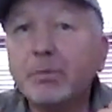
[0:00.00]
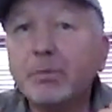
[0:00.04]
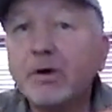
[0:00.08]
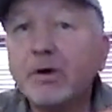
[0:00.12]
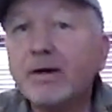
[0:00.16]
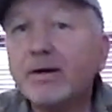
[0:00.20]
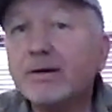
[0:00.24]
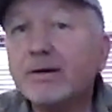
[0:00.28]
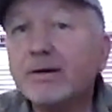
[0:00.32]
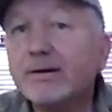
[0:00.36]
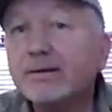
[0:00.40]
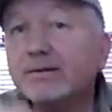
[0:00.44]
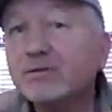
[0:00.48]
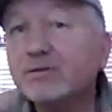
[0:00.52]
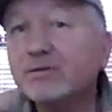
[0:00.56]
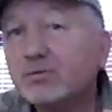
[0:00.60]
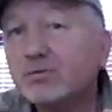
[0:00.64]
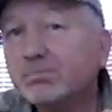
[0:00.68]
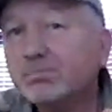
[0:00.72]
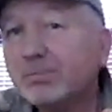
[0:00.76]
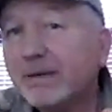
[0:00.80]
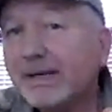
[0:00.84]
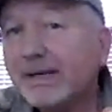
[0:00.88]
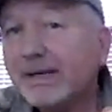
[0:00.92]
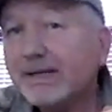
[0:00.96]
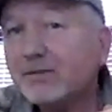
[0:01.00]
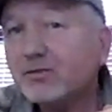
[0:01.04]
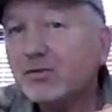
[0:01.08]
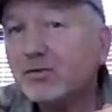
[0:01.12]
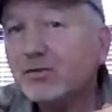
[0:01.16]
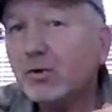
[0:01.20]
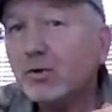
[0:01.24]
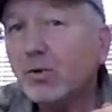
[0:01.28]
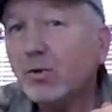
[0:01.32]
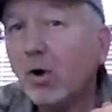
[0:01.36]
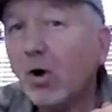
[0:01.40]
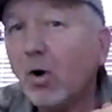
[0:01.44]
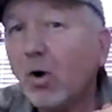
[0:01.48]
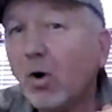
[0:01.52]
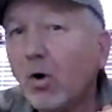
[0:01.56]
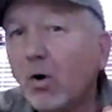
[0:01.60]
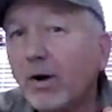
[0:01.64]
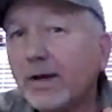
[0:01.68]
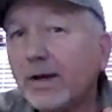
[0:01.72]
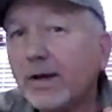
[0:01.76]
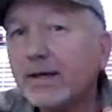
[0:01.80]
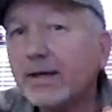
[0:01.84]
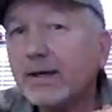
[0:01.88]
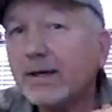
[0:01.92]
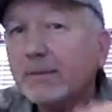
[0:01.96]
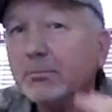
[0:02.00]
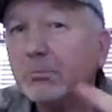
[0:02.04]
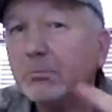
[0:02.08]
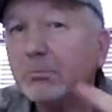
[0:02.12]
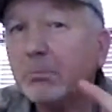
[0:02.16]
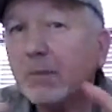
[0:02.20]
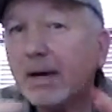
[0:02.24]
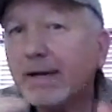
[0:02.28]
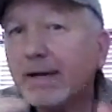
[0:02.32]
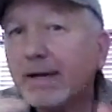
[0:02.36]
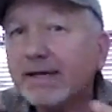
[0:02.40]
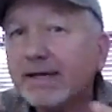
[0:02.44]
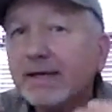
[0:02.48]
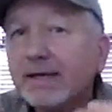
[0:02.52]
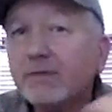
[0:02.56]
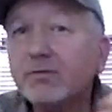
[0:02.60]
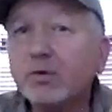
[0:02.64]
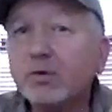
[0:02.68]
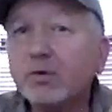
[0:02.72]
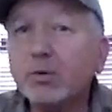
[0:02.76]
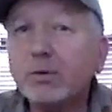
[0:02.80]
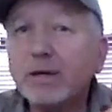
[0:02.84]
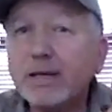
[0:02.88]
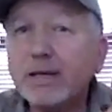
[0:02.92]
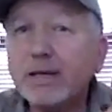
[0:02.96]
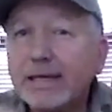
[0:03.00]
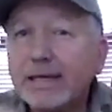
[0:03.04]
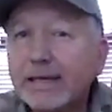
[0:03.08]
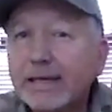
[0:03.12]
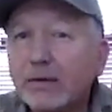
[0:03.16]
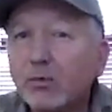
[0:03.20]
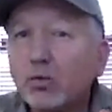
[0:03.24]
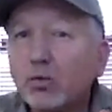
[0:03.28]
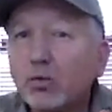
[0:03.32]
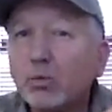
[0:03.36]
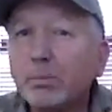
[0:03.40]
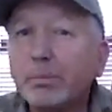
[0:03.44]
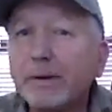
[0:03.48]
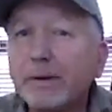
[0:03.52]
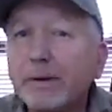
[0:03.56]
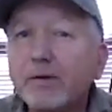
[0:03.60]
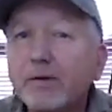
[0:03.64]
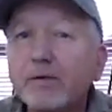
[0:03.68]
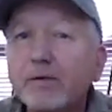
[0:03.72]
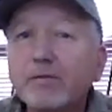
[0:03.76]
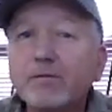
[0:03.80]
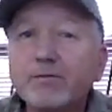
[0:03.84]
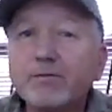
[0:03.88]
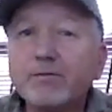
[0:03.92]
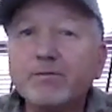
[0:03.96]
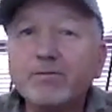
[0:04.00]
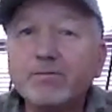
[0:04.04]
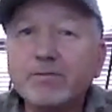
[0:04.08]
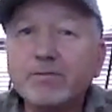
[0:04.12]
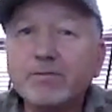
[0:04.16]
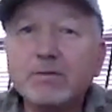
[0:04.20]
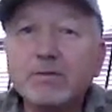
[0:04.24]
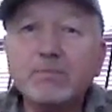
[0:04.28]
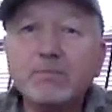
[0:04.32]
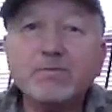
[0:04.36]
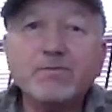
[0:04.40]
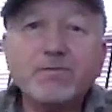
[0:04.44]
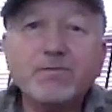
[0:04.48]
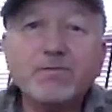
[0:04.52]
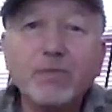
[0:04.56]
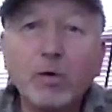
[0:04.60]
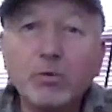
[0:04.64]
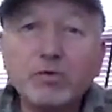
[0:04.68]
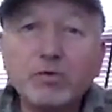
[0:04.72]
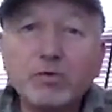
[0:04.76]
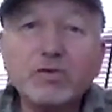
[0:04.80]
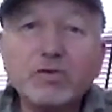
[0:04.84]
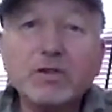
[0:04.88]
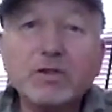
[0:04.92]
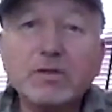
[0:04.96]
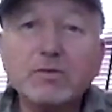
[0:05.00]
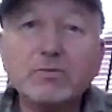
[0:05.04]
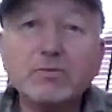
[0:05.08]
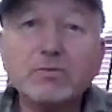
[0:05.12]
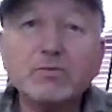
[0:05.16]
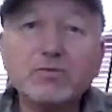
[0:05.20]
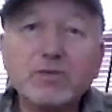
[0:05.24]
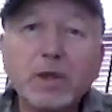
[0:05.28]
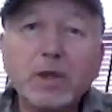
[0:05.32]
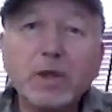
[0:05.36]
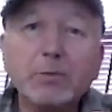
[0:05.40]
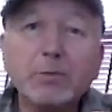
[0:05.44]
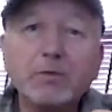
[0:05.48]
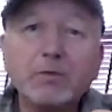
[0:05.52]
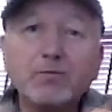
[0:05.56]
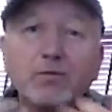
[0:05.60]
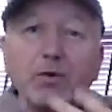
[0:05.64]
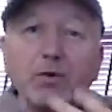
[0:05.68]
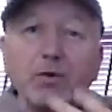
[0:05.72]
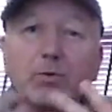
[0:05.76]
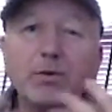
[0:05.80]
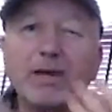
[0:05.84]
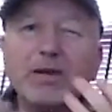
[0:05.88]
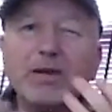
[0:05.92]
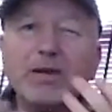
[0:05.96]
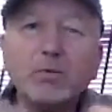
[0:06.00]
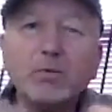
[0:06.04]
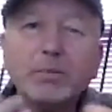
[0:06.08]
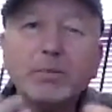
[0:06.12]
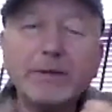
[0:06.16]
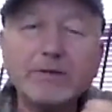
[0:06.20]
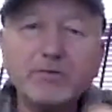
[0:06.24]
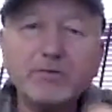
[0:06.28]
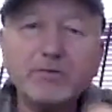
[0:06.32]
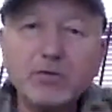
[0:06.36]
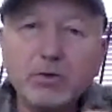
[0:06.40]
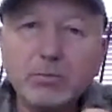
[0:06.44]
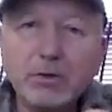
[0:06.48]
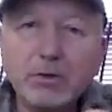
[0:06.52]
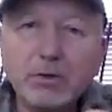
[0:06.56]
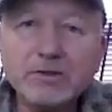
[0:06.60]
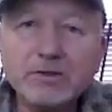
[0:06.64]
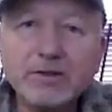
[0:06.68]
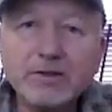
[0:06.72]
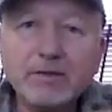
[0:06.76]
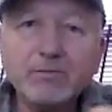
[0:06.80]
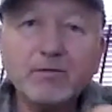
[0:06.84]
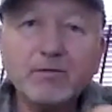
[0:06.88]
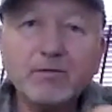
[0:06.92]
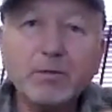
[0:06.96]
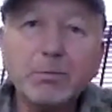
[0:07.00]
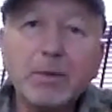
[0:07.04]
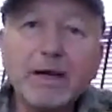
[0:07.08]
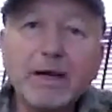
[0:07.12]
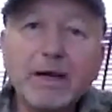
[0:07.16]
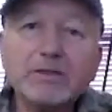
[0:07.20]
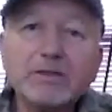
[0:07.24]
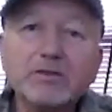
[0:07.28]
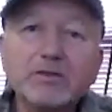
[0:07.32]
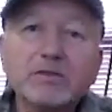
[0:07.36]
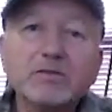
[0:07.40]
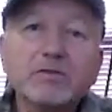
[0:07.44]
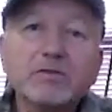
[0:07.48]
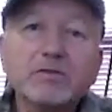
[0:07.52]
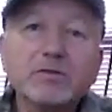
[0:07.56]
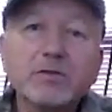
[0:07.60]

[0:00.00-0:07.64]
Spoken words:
But being too high may give you a little bit of false signals coming through, a little bit too much information.